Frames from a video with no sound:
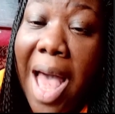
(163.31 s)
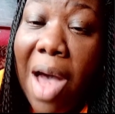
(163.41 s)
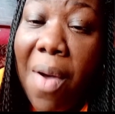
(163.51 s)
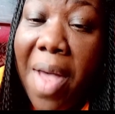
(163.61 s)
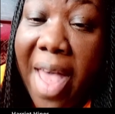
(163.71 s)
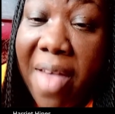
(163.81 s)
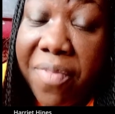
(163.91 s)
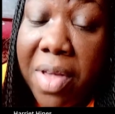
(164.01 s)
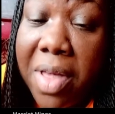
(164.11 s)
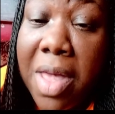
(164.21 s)

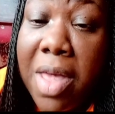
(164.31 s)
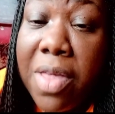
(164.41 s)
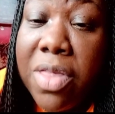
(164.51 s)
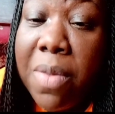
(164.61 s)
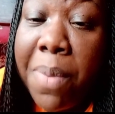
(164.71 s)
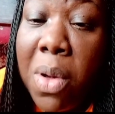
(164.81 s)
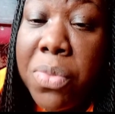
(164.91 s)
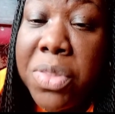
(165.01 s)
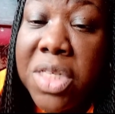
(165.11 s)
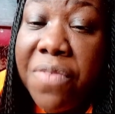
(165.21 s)
However, the
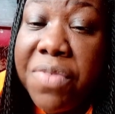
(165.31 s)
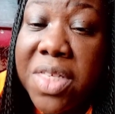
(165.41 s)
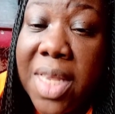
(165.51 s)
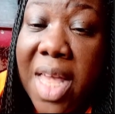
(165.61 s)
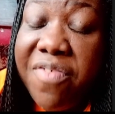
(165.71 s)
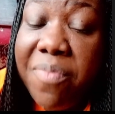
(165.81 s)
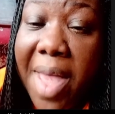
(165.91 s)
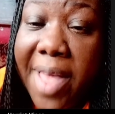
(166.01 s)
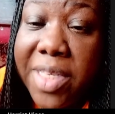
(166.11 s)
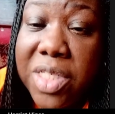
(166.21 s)
bones of the slave
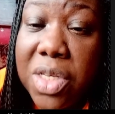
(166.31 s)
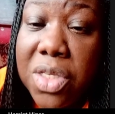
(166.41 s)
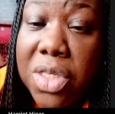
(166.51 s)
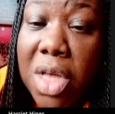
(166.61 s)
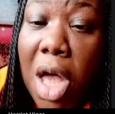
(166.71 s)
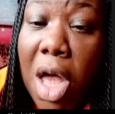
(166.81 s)
masters,